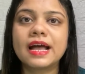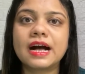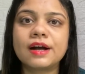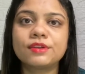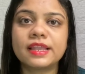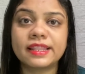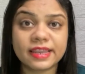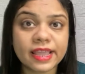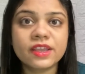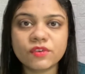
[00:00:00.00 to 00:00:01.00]
and then
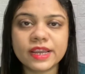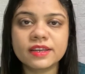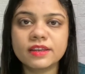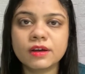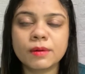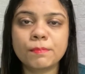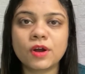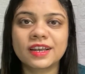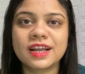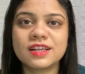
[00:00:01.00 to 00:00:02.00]
I created a
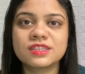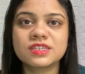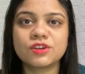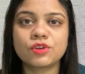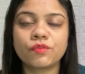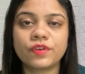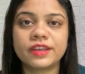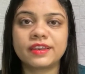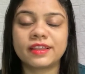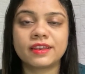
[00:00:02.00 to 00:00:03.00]
podcast out of it,
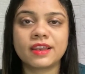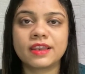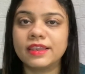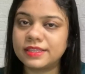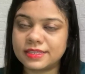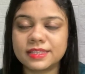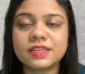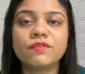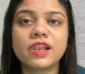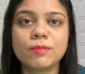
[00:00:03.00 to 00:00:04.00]
and that's
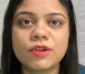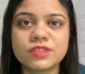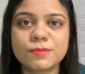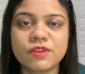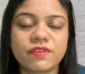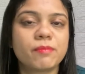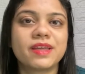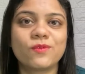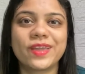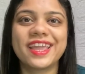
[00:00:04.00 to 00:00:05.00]
available on Spotify, by
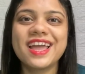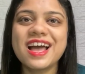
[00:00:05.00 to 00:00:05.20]
the way.